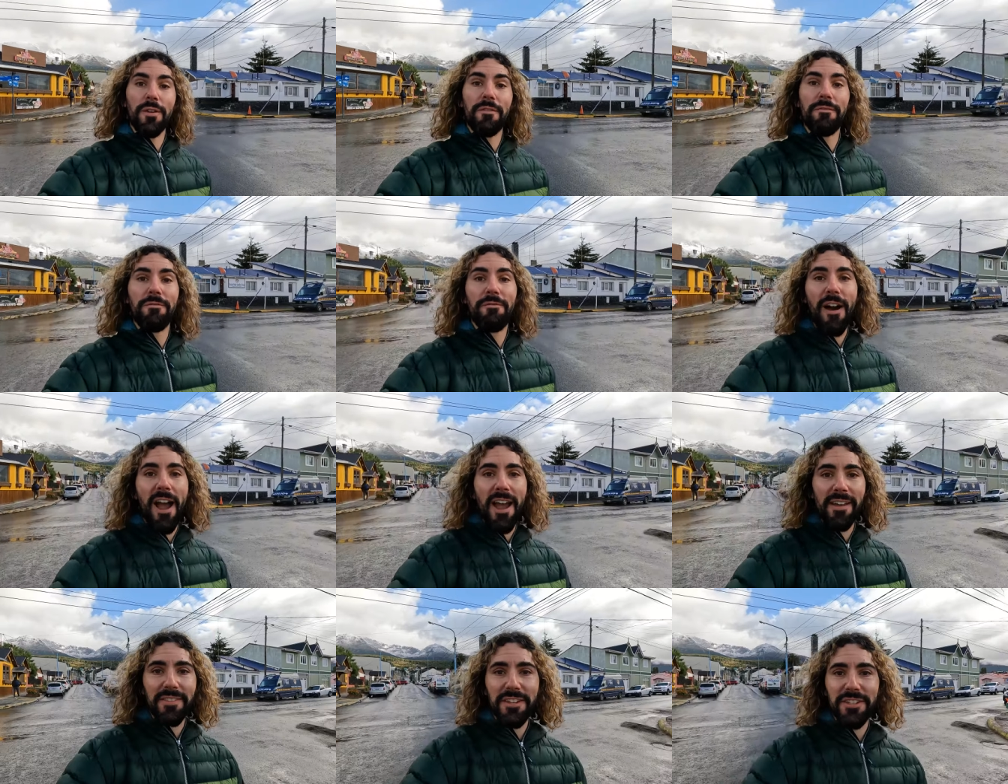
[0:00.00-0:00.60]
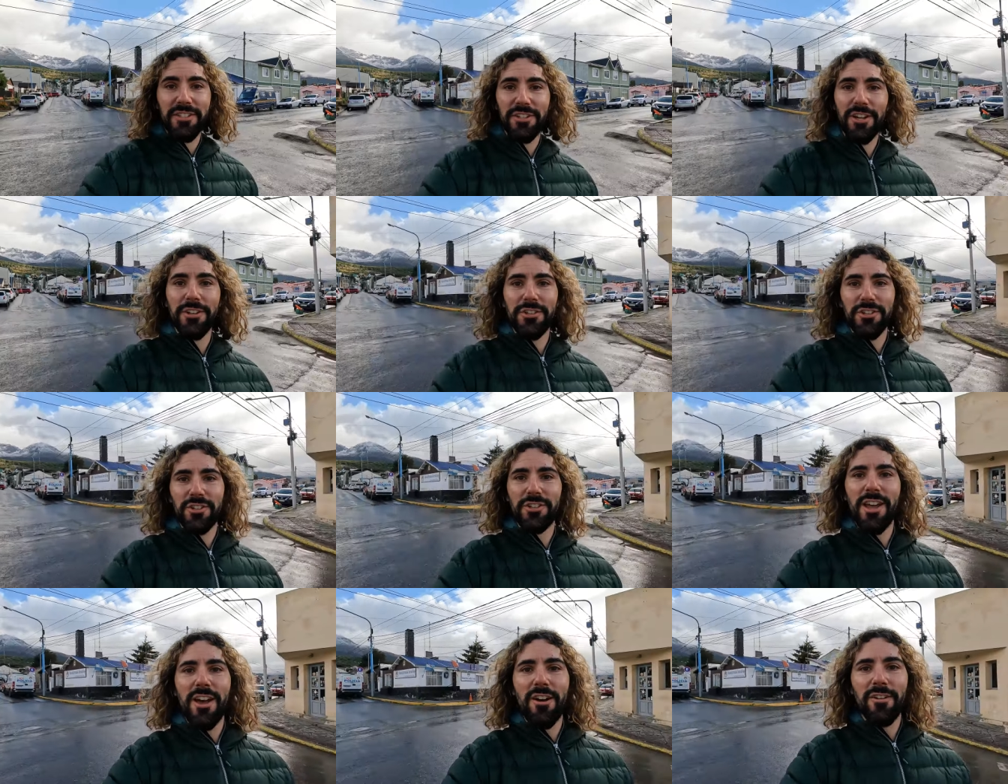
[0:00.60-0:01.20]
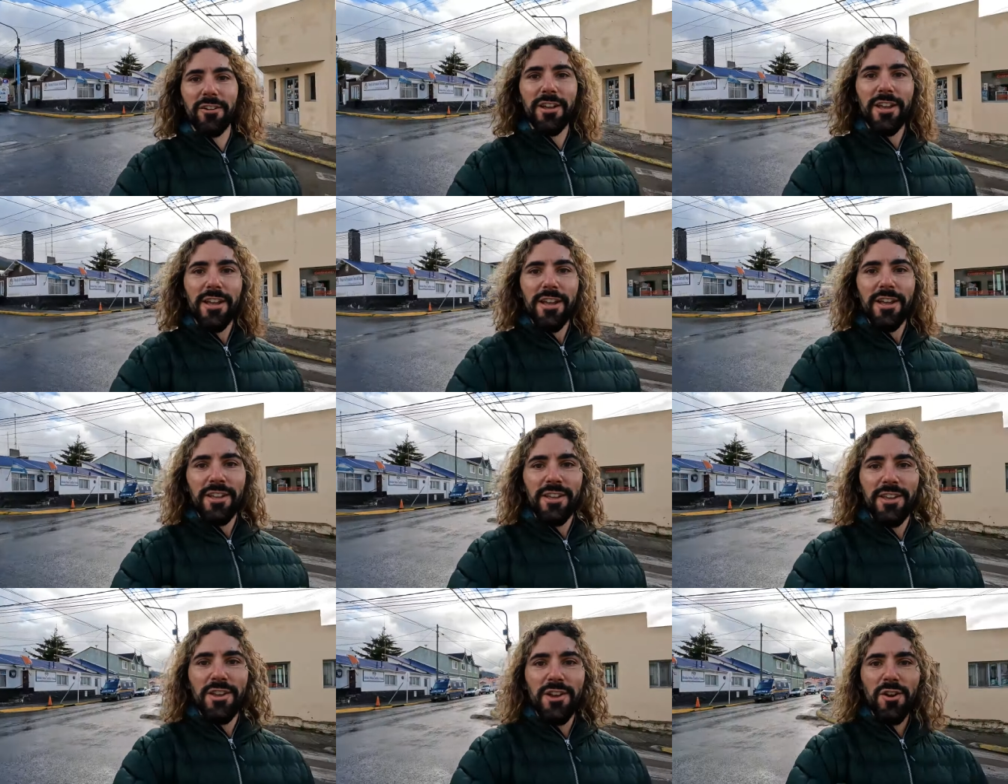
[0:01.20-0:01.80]
We finally touched down
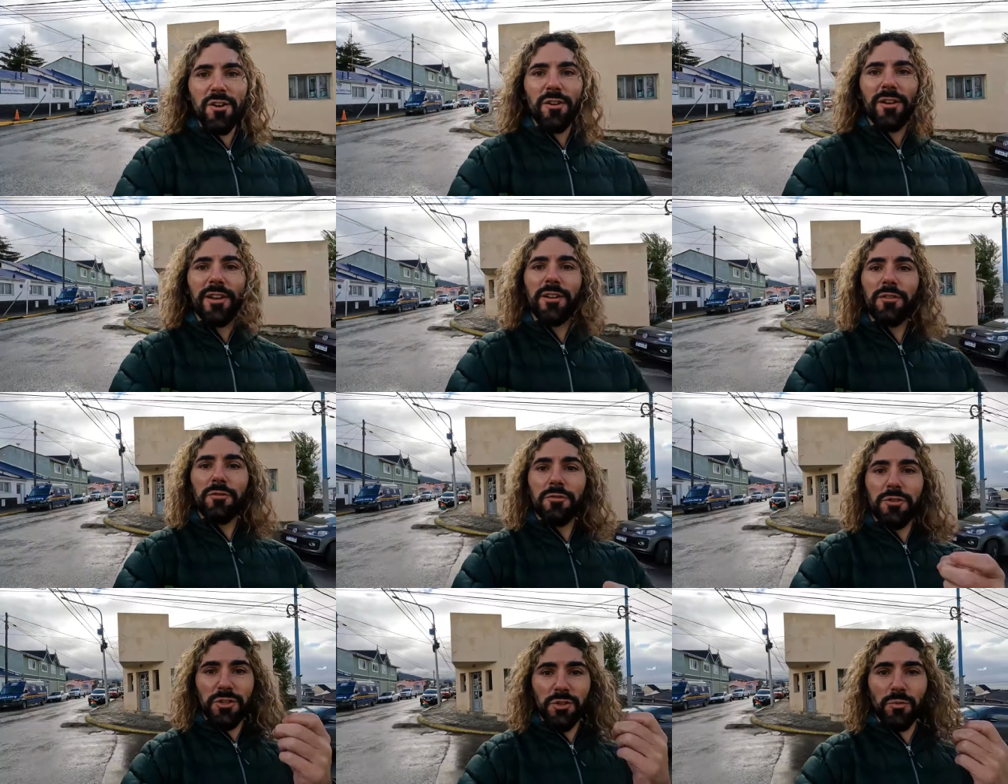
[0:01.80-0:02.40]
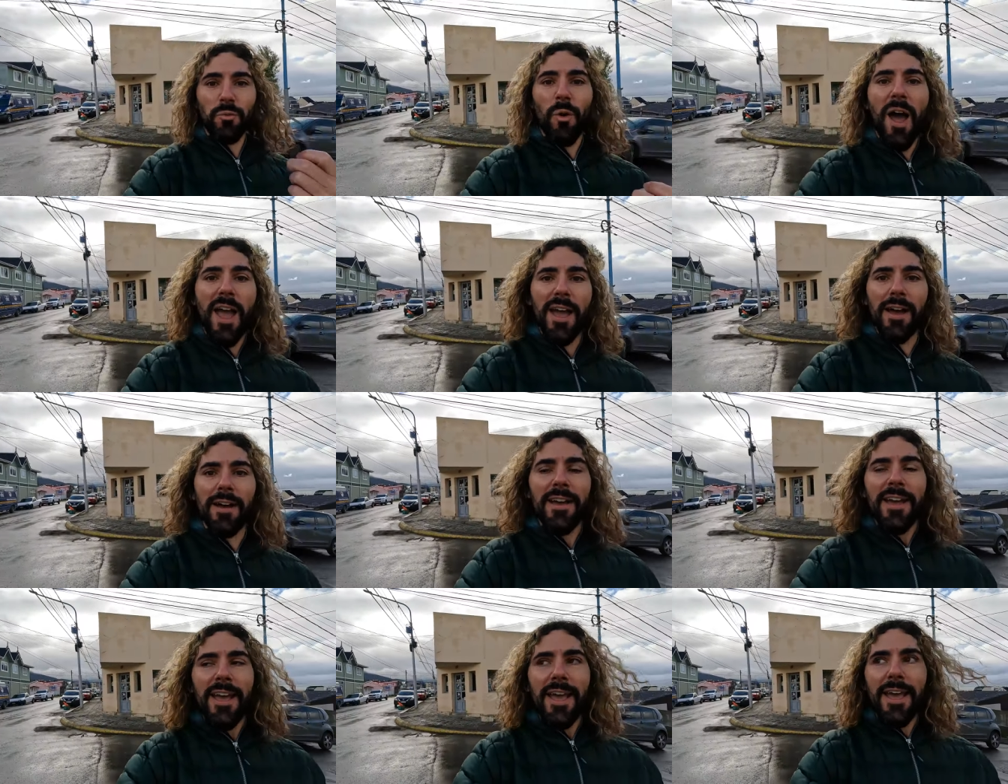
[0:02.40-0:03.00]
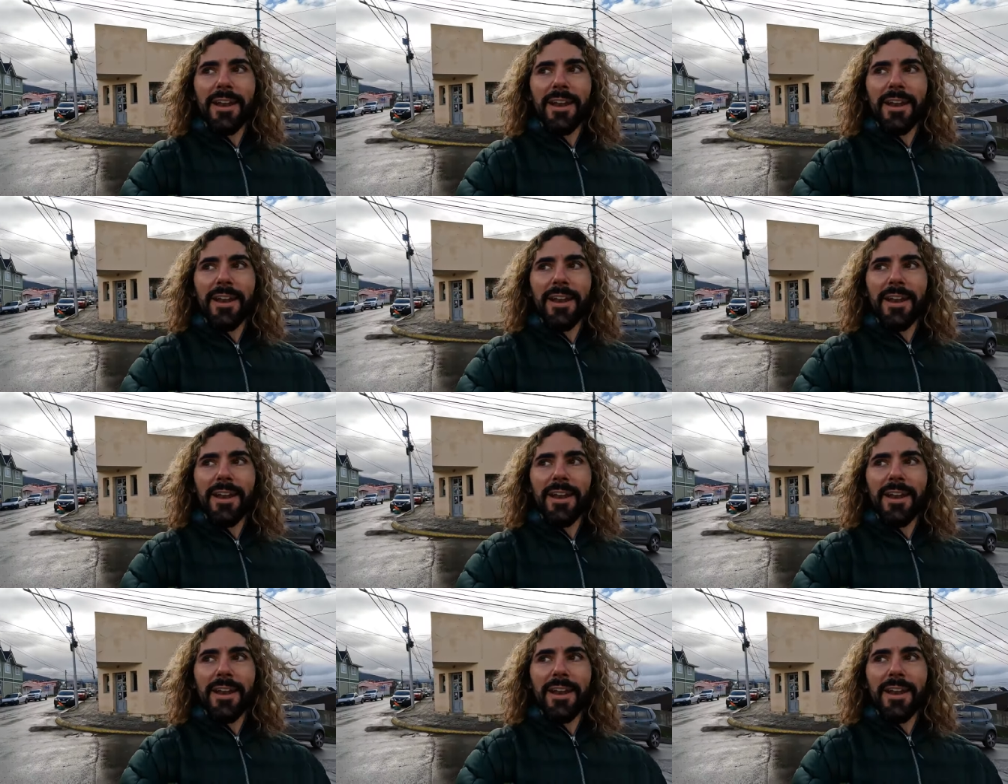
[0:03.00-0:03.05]
here in Ushuaia,